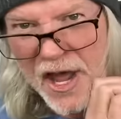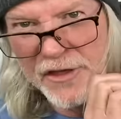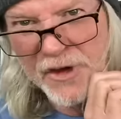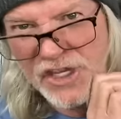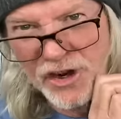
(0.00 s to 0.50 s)
The
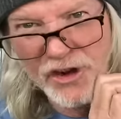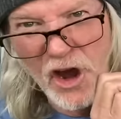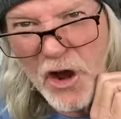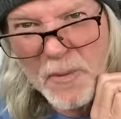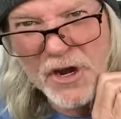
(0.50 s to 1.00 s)
Return to
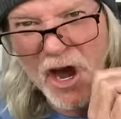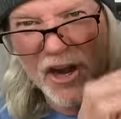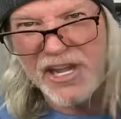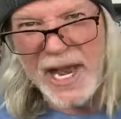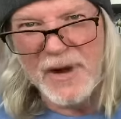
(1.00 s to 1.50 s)
Omadhon
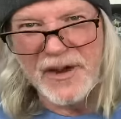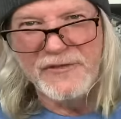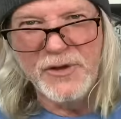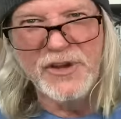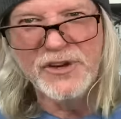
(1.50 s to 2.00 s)
came out a
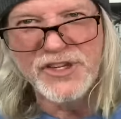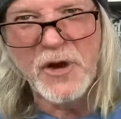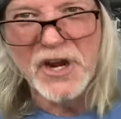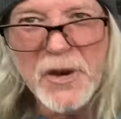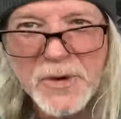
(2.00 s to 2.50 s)
few years ago,
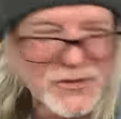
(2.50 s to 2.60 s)
and it was